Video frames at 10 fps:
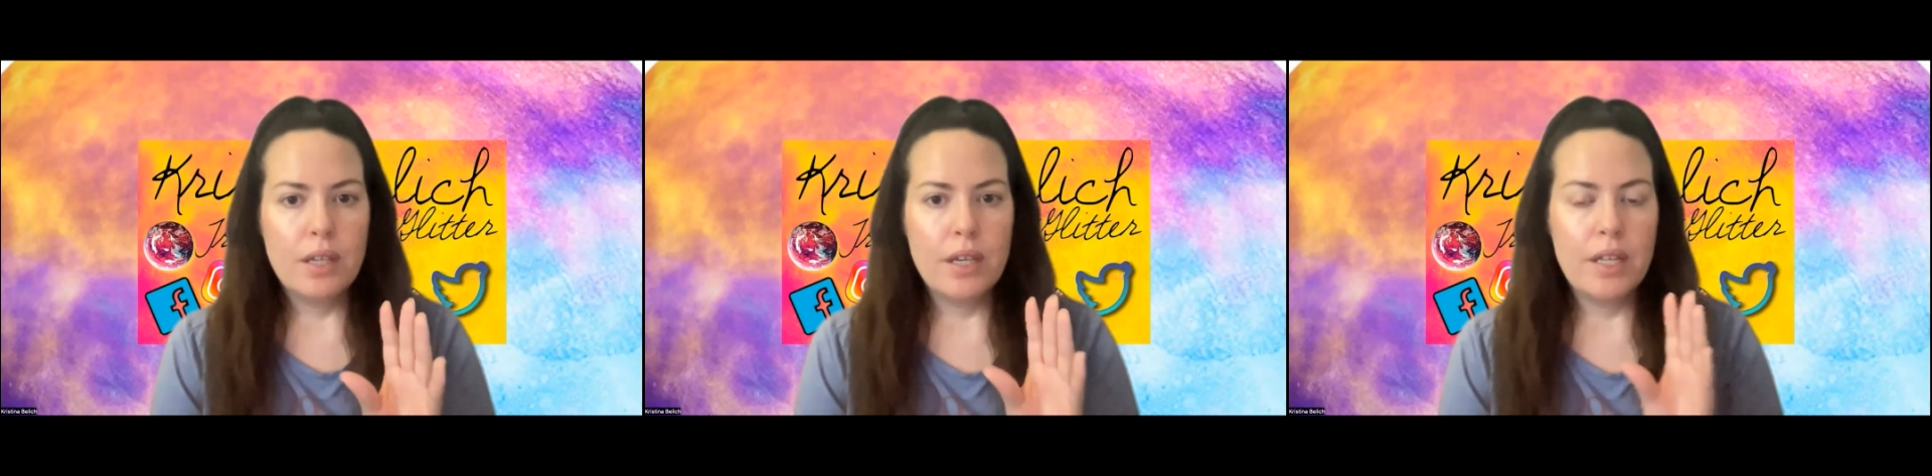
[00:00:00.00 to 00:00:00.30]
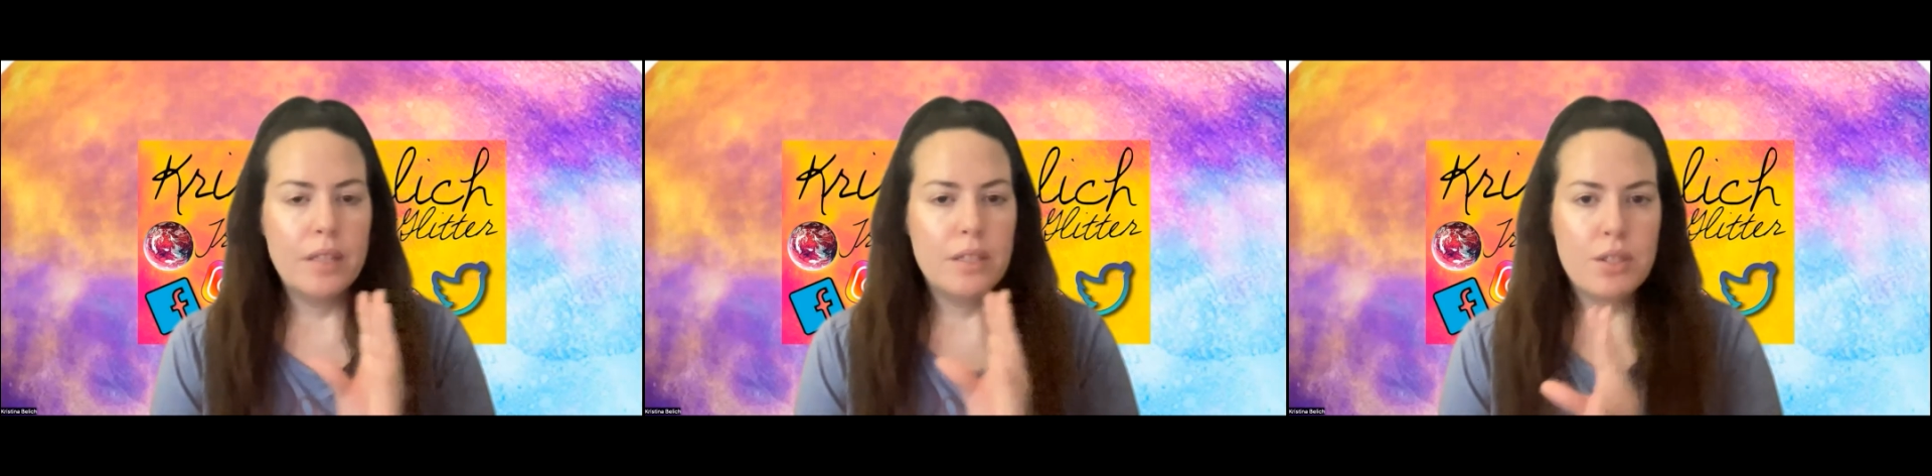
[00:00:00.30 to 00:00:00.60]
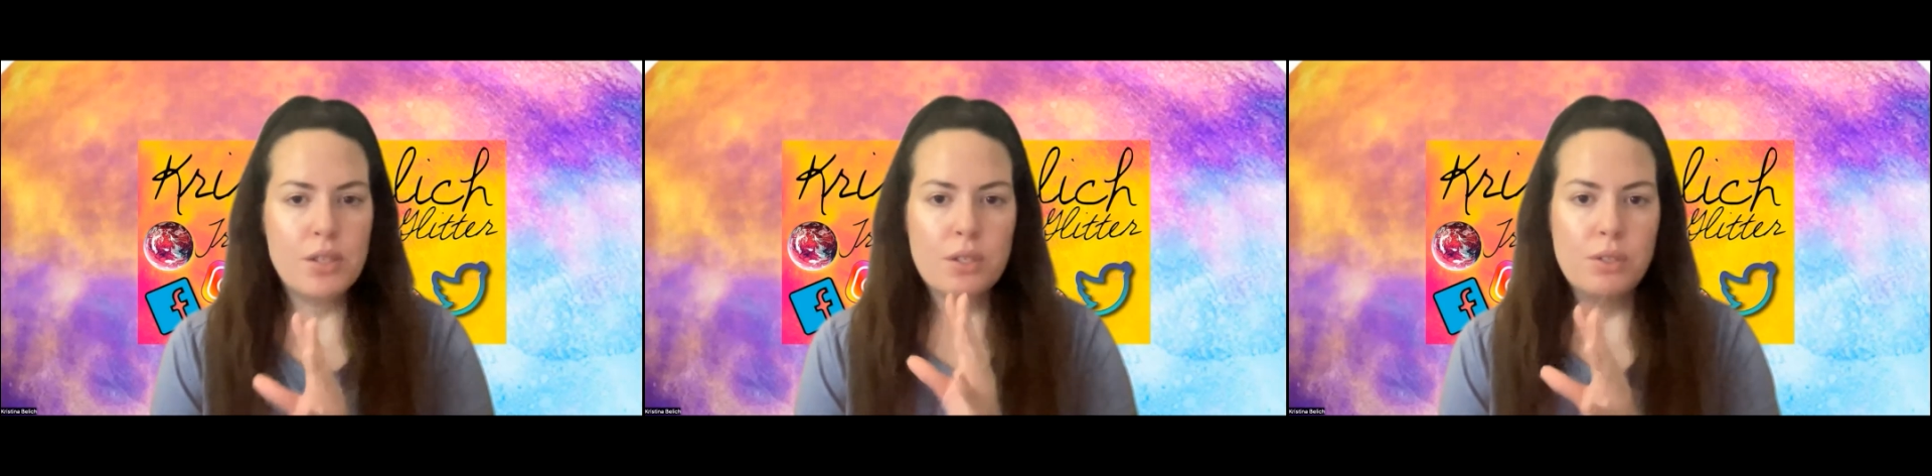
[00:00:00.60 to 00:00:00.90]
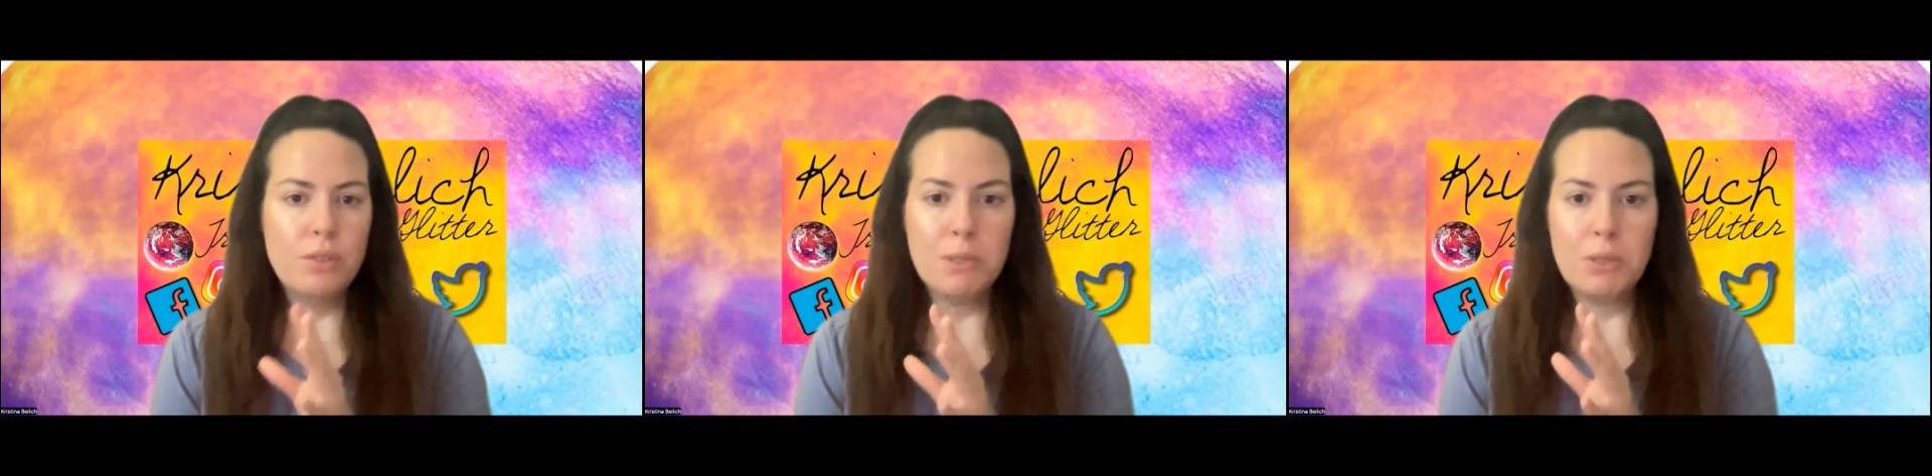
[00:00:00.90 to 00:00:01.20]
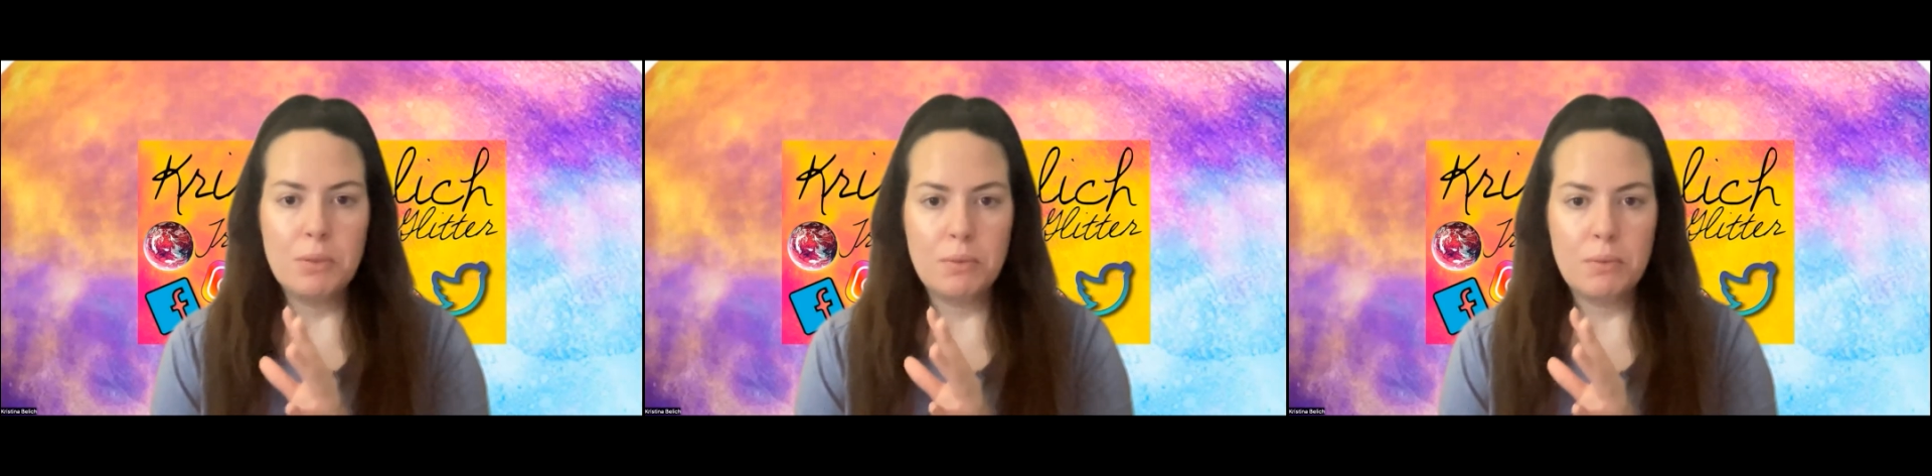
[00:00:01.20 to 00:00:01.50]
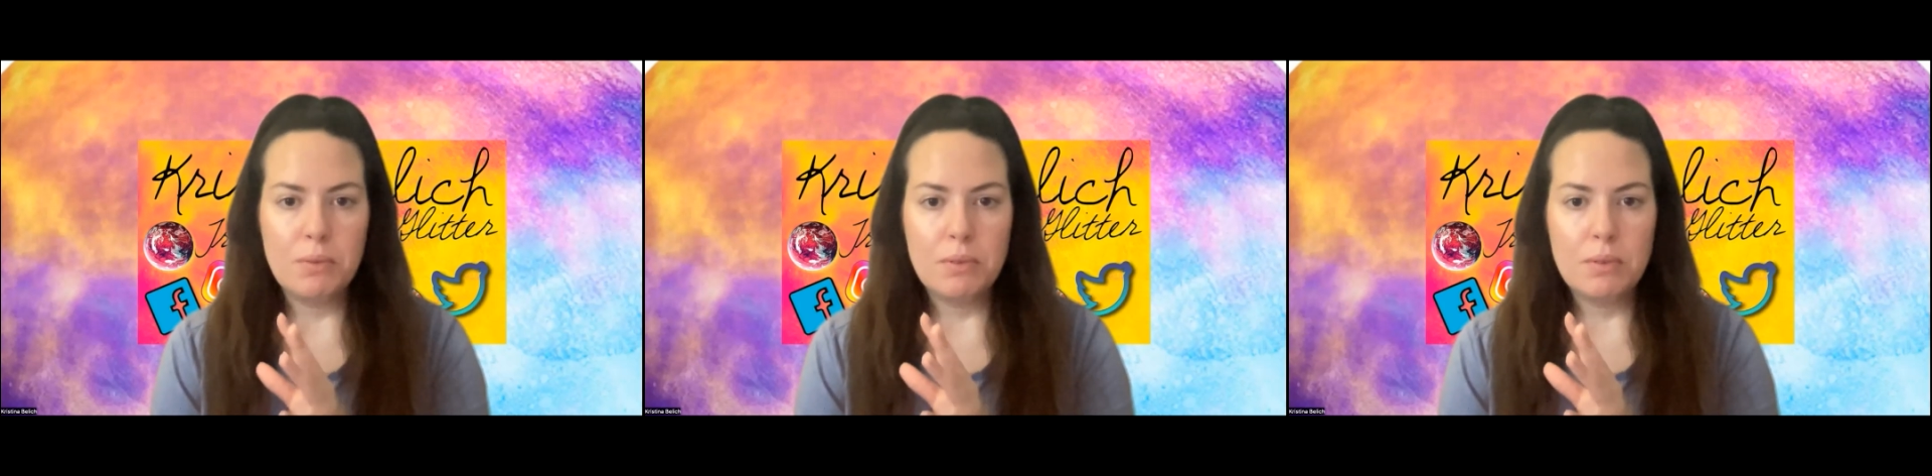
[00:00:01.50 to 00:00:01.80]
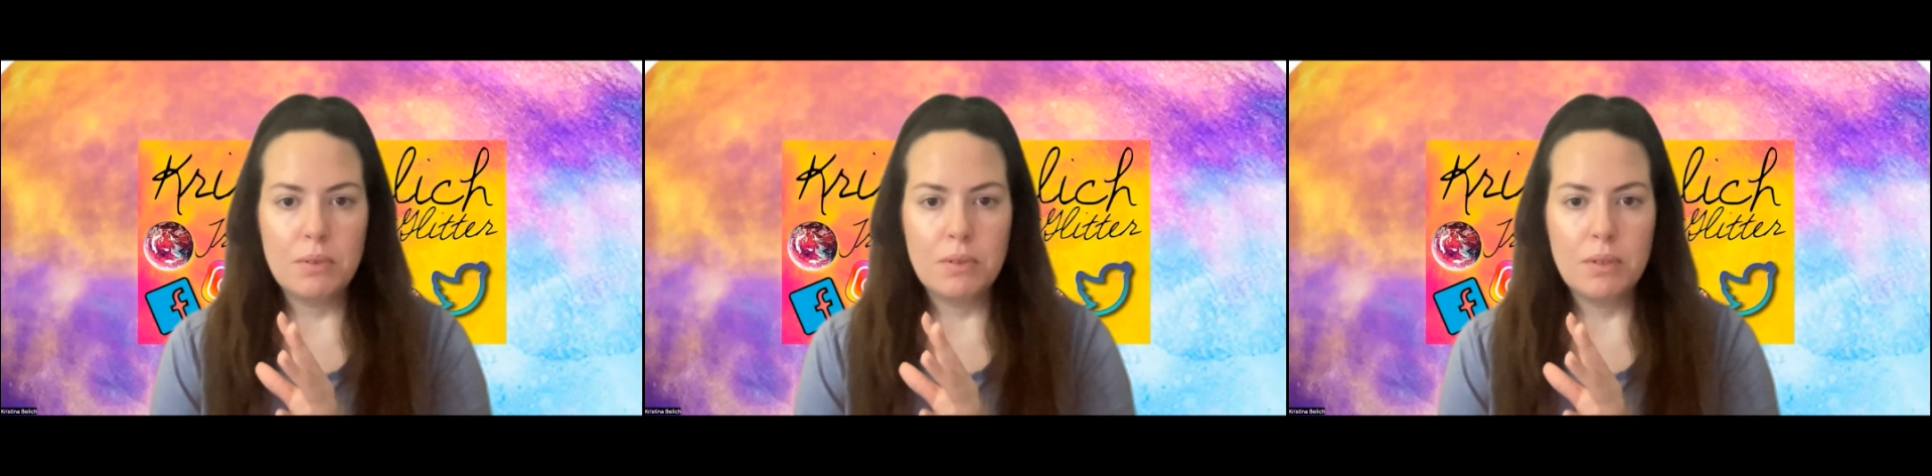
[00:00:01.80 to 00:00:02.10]
And this is a new moon
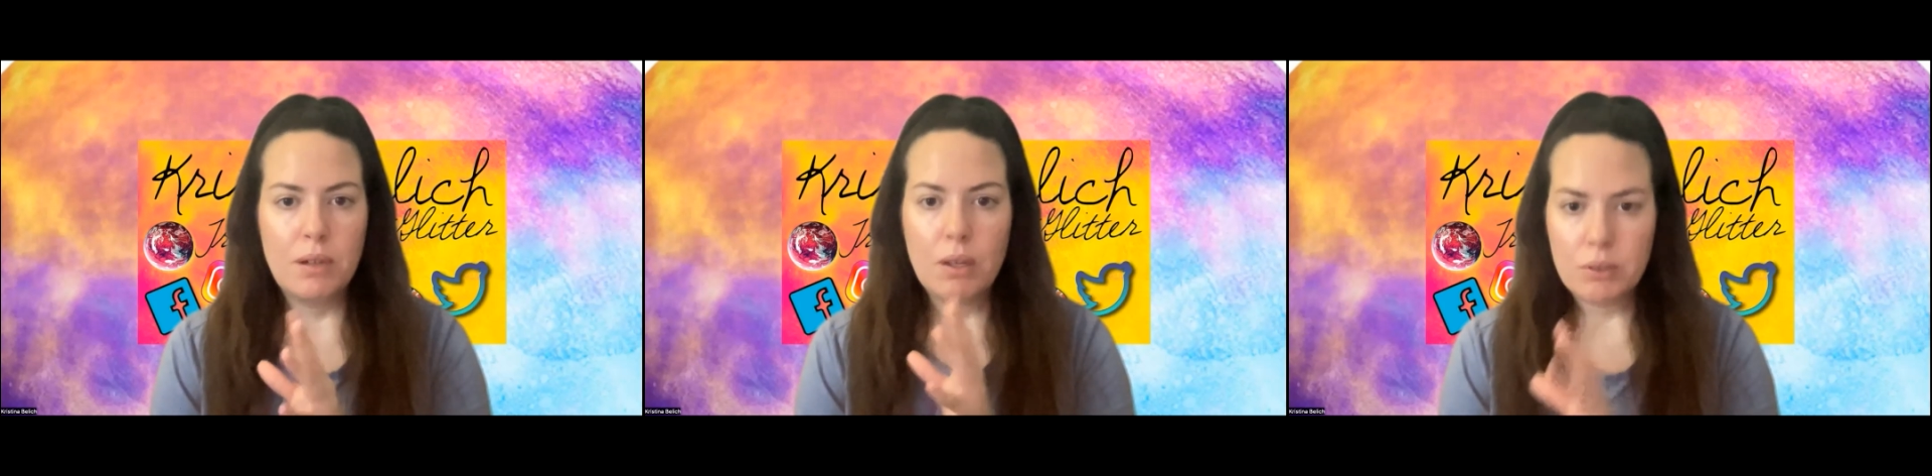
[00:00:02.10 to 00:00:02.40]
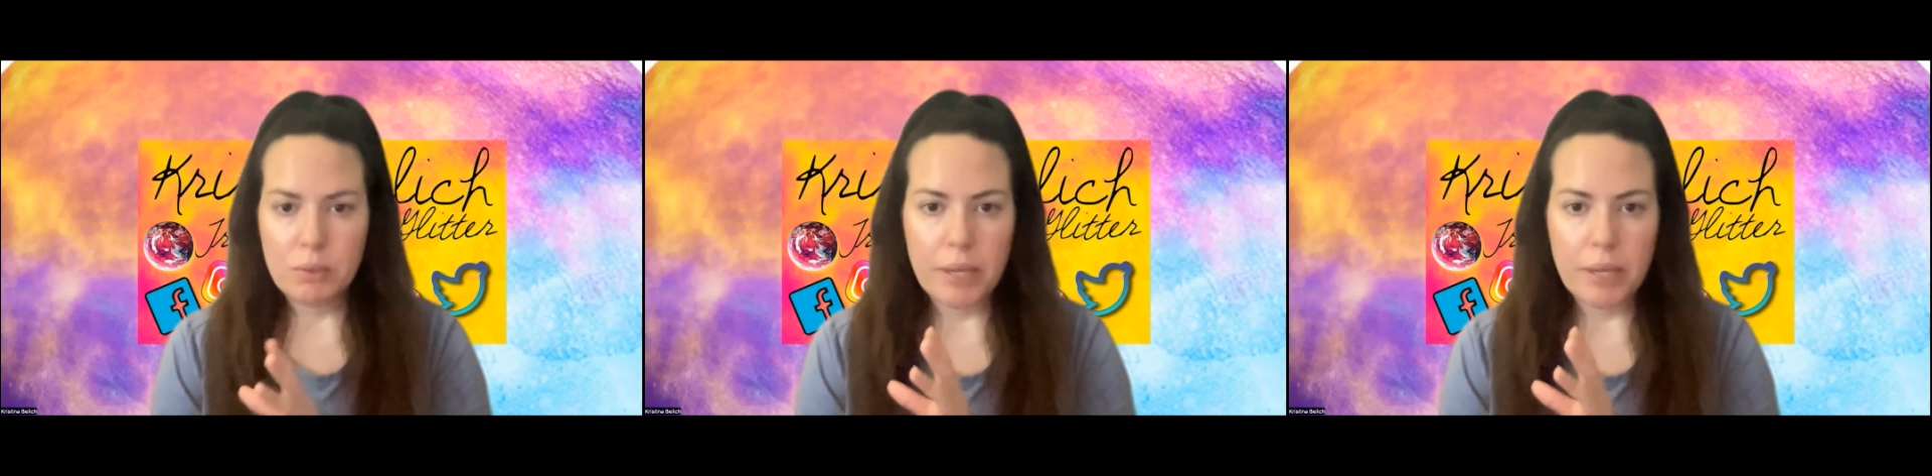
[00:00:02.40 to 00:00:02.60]
on the